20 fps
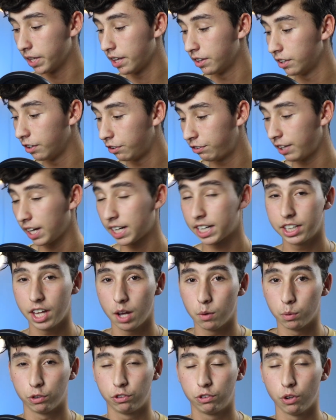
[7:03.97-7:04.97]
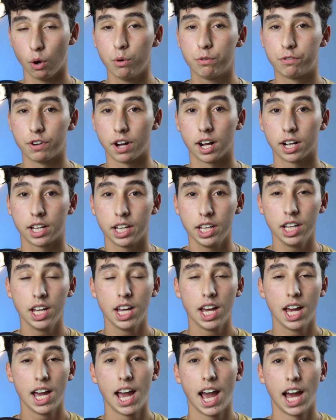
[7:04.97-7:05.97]
then this second day was so foggy,
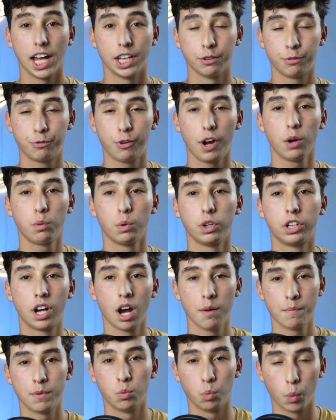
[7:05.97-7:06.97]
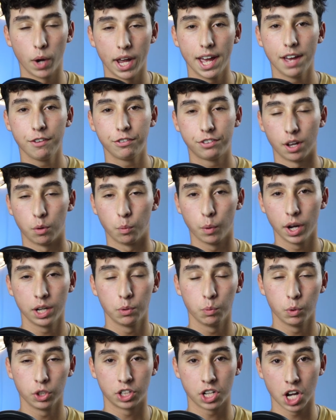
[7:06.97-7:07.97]
and the fog would come in waves that when
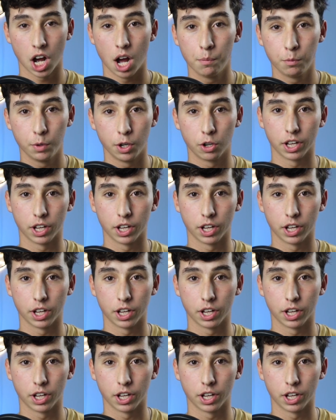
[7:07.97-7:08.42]
it would come, we were